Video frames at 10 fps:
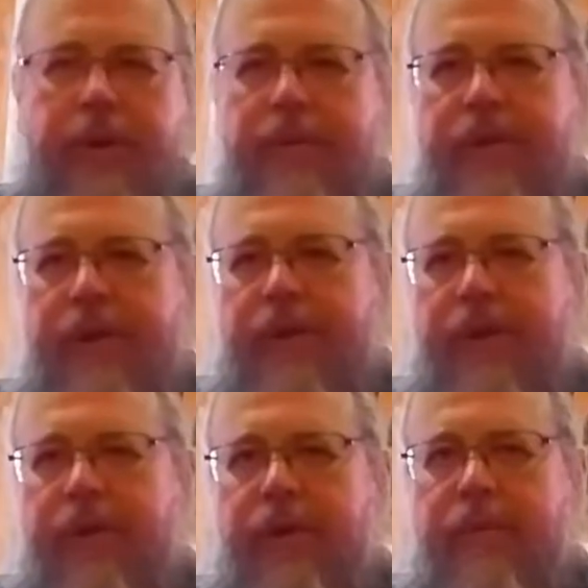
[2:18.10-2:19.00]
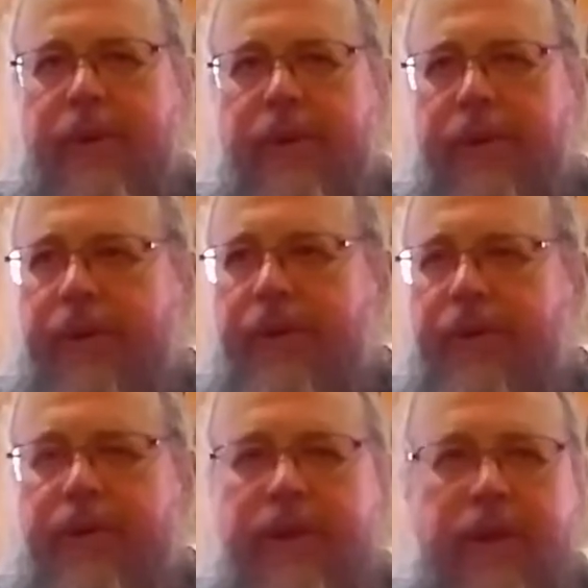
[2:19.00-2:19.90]
of St. Cyril and
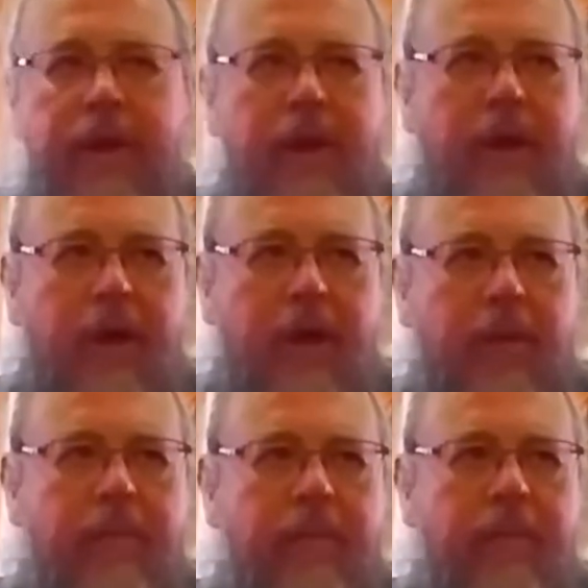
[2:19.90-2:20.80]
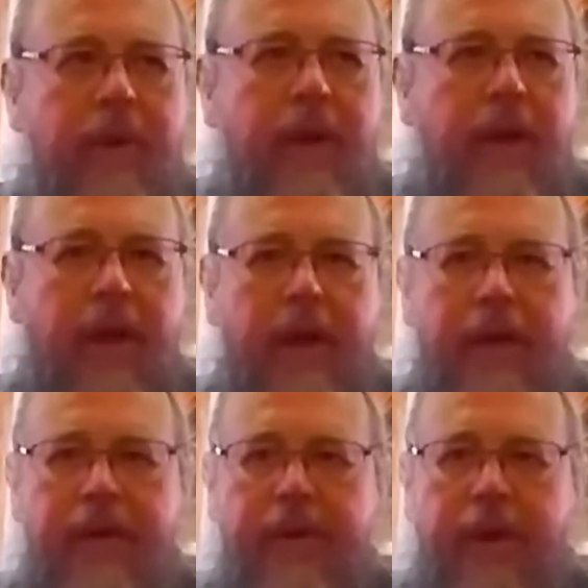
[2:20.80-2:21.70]
Methodius, um,
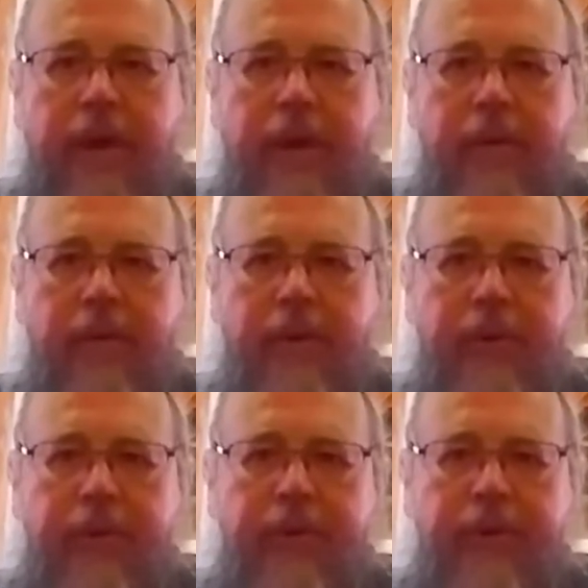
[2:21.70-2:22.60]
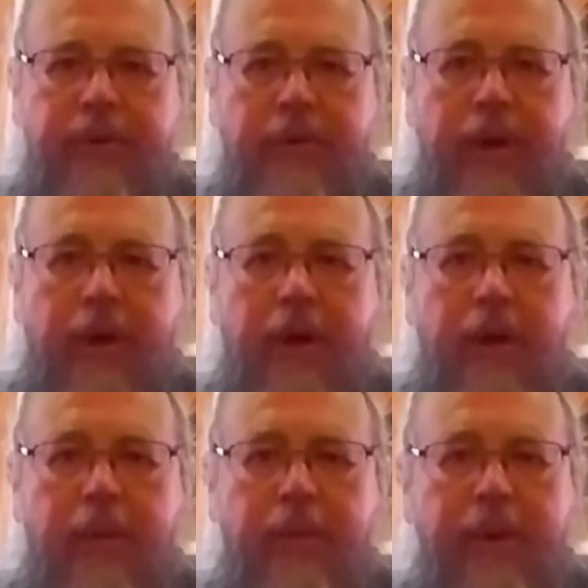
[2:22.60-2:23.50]
and, uh, which was
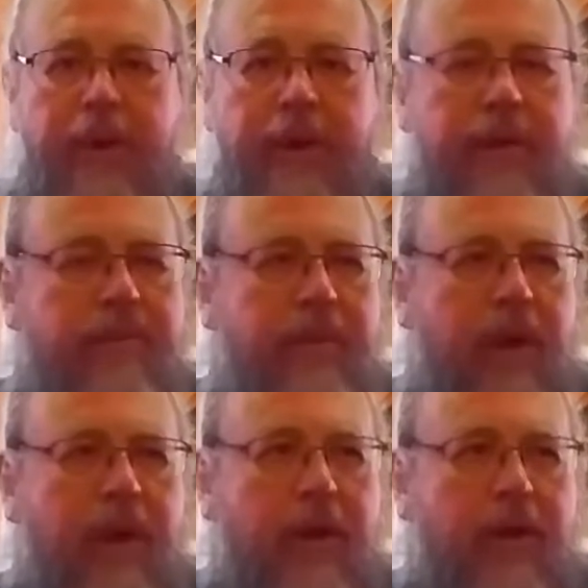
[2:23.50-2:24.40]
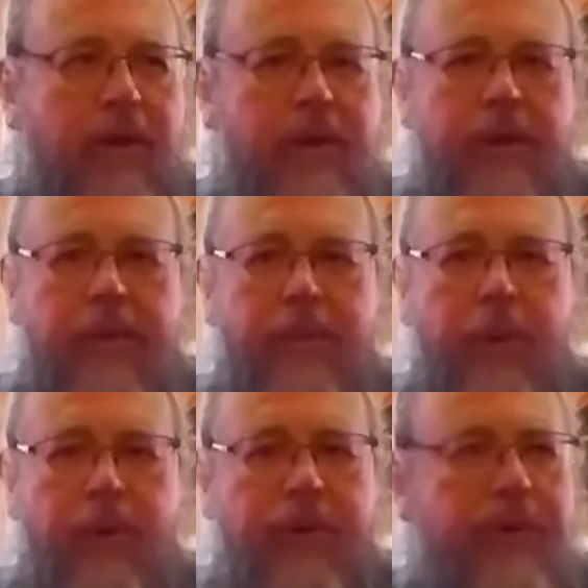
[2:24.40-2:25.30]
a really uh,
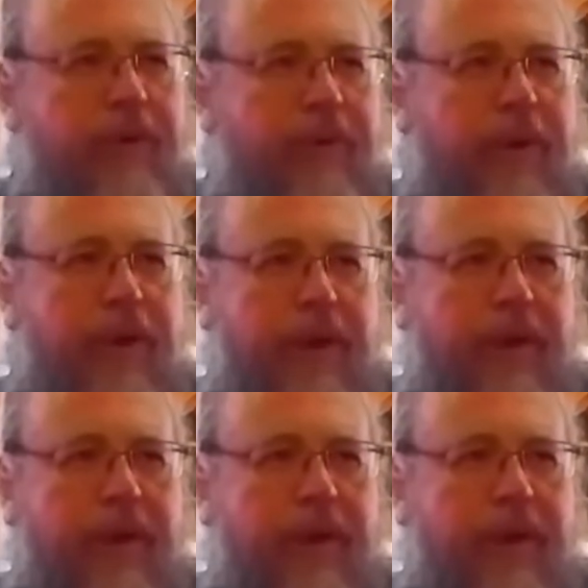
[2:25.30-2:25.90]
important thing